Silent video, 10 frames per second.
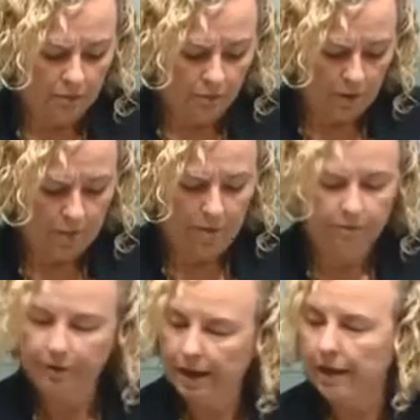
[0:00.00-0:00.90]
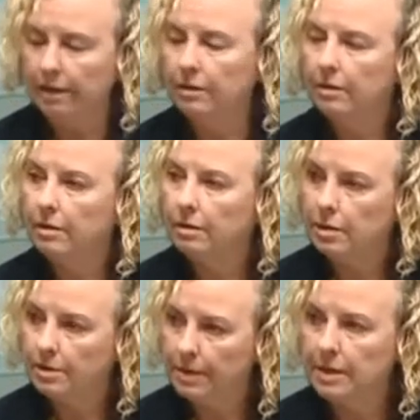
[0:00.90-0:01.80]
women fleeing
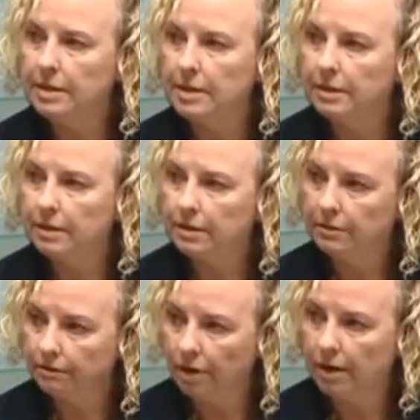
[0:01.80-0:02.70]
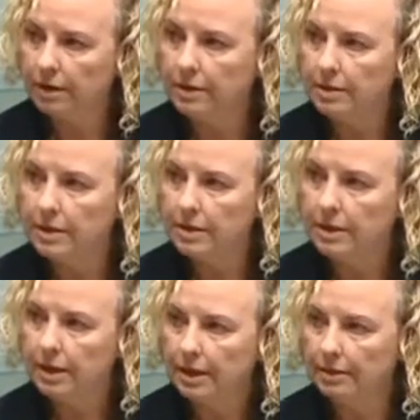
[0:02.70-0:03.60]
domestic violence
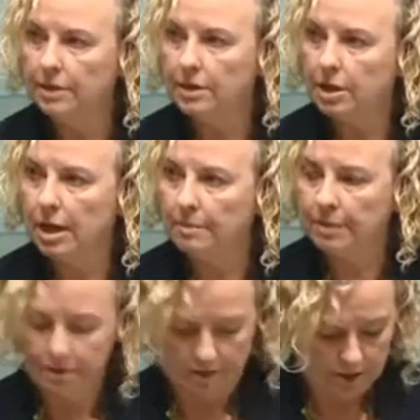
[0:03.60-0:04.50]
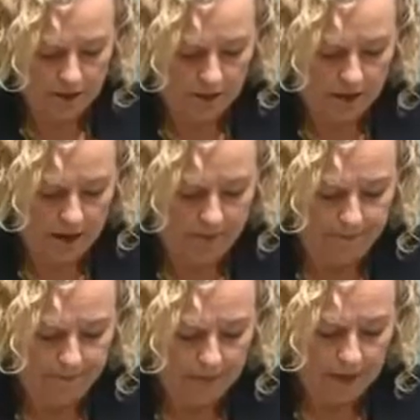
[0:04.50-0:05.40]
in this chamber till now.
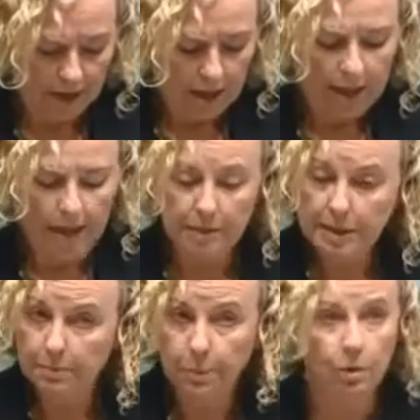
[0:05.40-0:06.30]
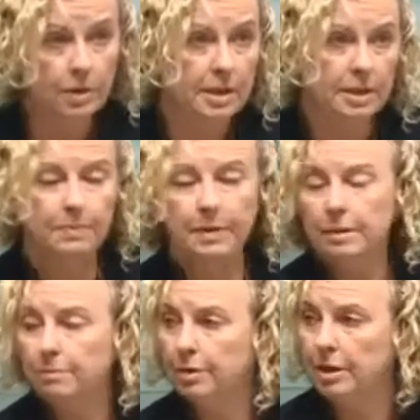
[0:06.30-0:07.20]
Labor supports this bill
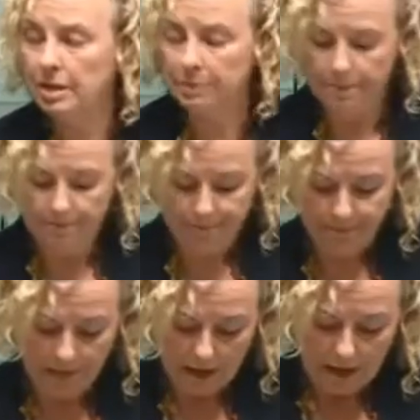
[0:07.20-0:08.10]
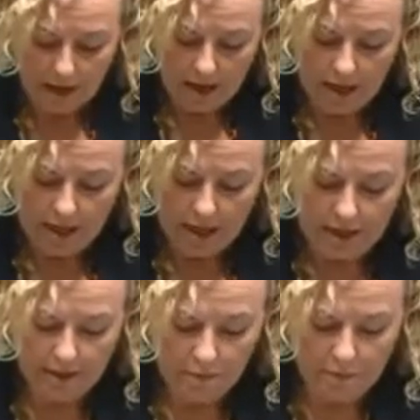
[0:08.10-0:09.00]
in principle.
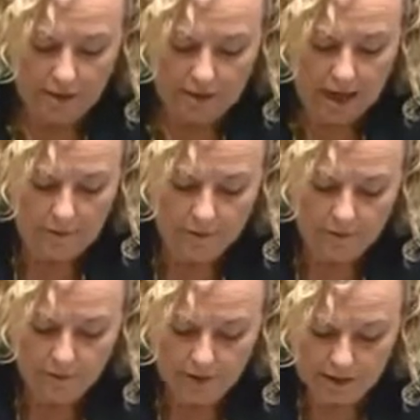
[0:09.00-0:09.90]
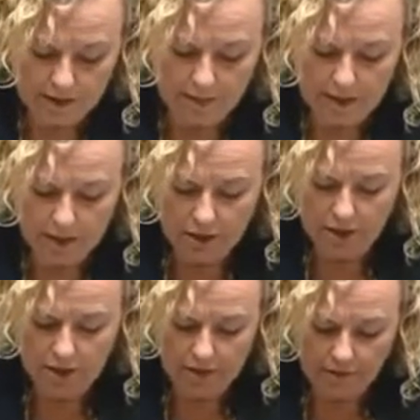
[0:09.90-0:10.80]
Indeed, it was Labor that first committed to
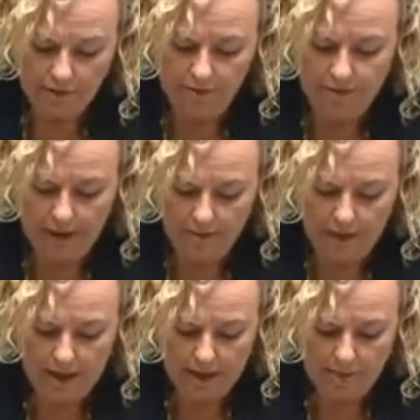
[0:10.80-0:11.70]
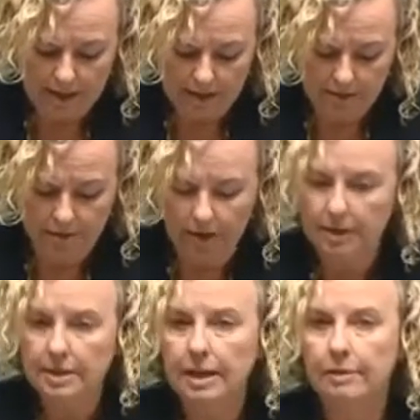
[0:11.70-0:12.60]
deliver family and domestic
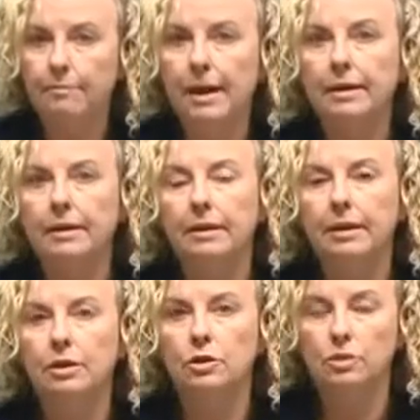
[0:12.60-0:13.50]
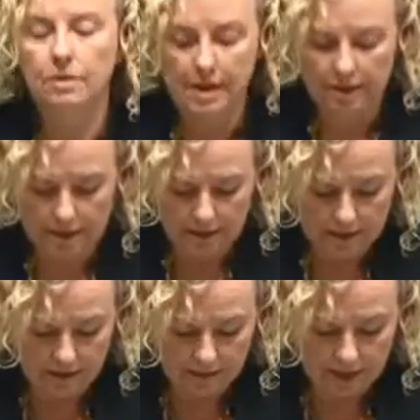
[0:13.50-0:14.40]
violence leave back in
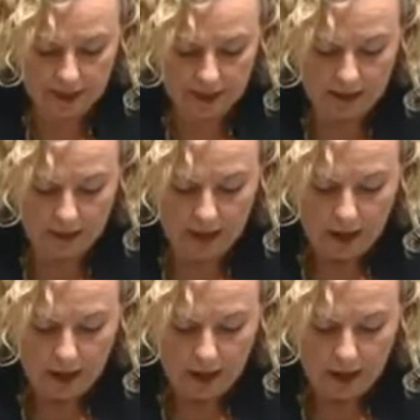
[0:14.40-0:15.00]
2017.